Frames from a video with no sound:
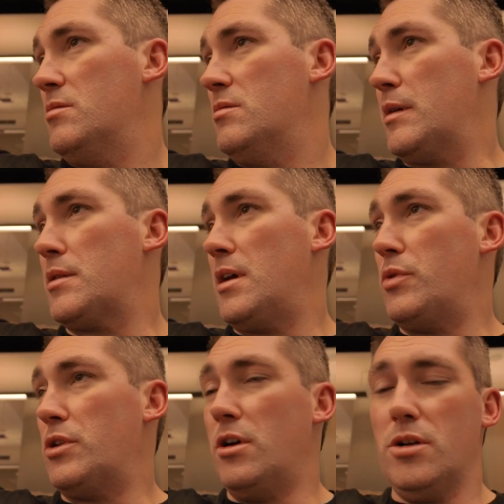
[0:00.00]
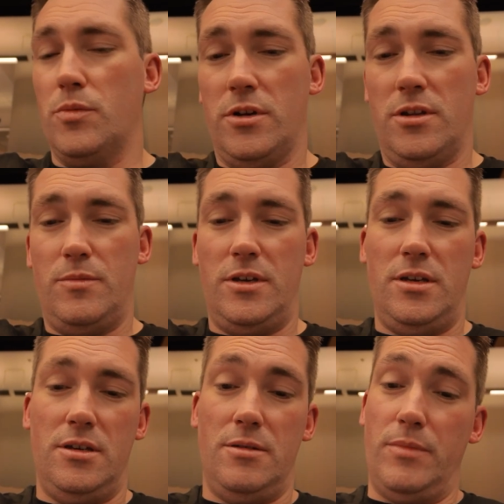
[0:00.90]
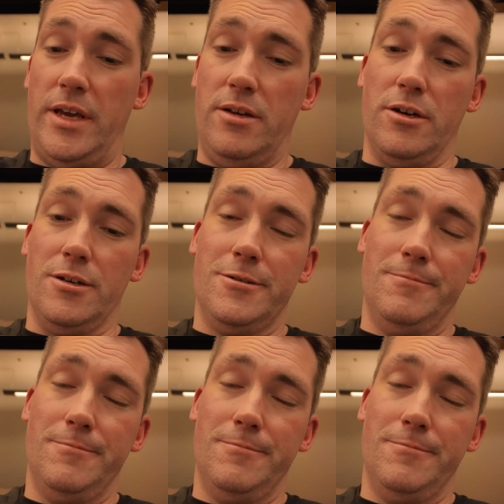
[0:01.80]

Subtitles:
Next time we talk, I'll probably be in Bangkok.